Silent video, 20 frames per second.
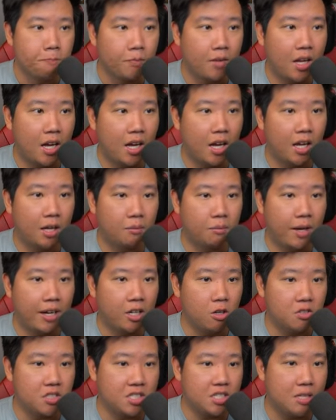I
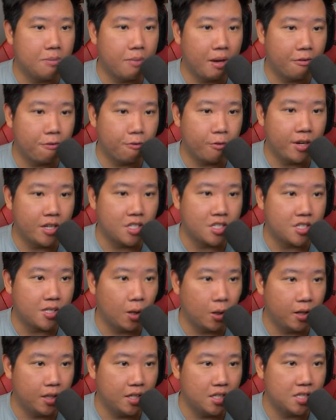don't see my friend
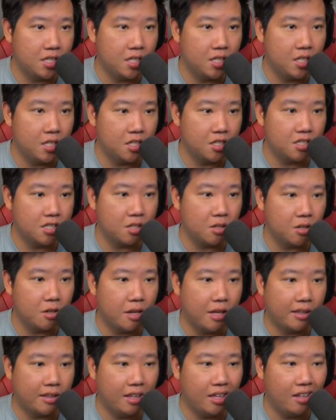Solidus in here. So
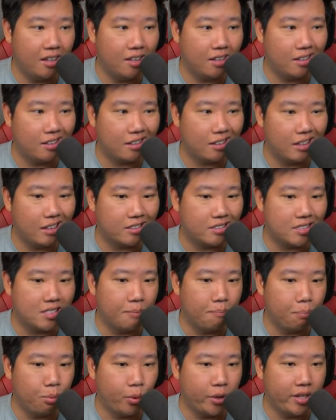I think at
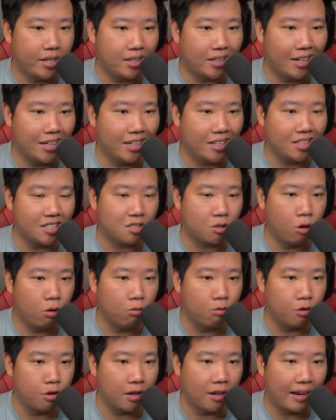some point it kind of gets
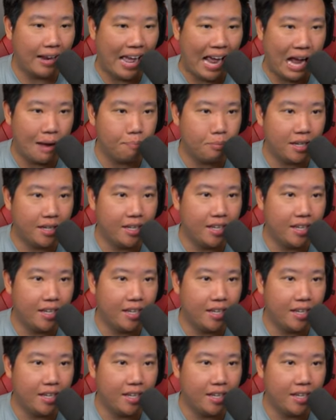overlapped, I